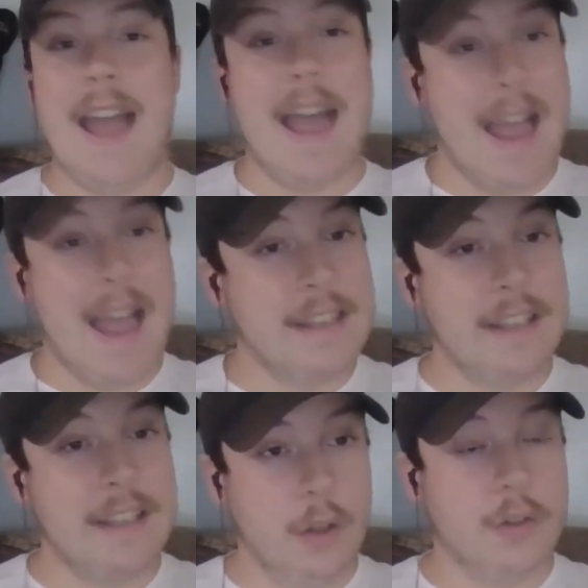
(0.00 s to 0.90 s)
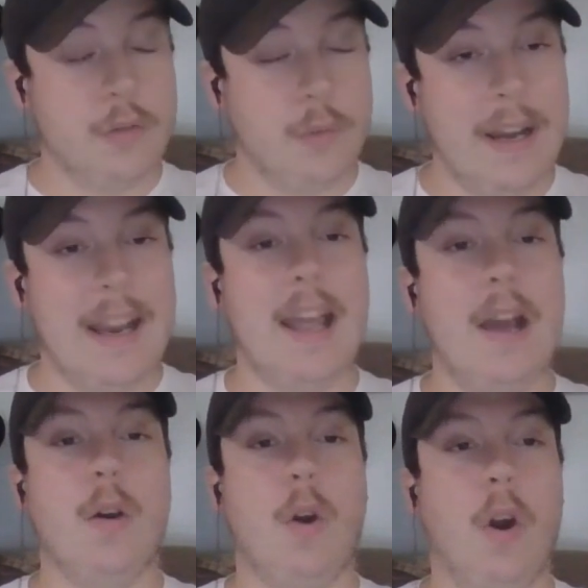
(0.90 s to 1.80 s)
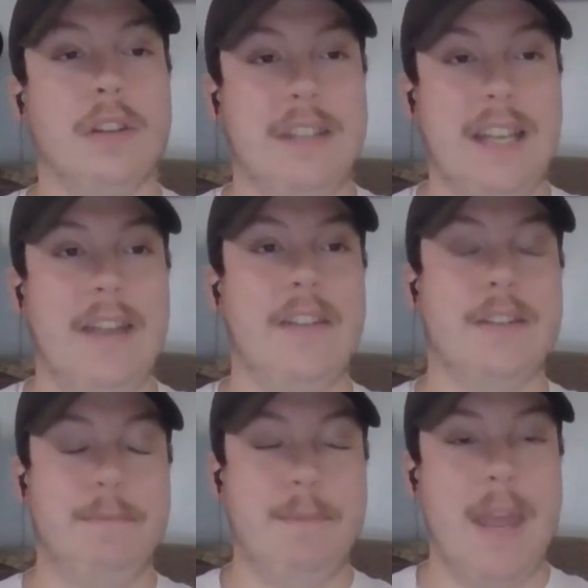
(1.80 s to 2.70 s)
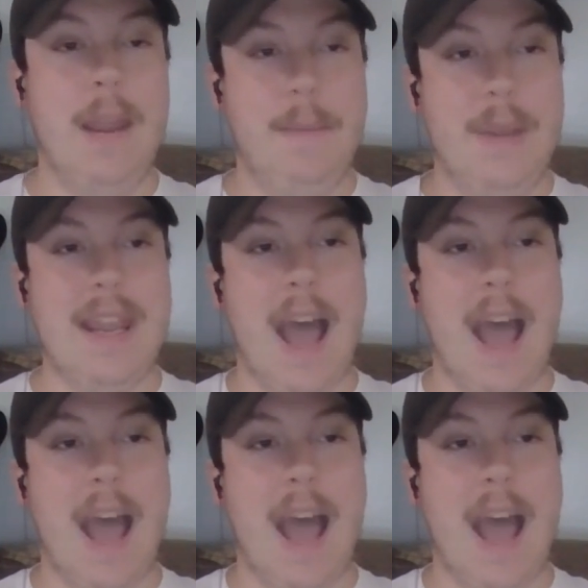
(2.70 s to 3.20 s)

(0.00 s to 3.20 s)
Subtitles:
as it looks right now, Carlton Davis may be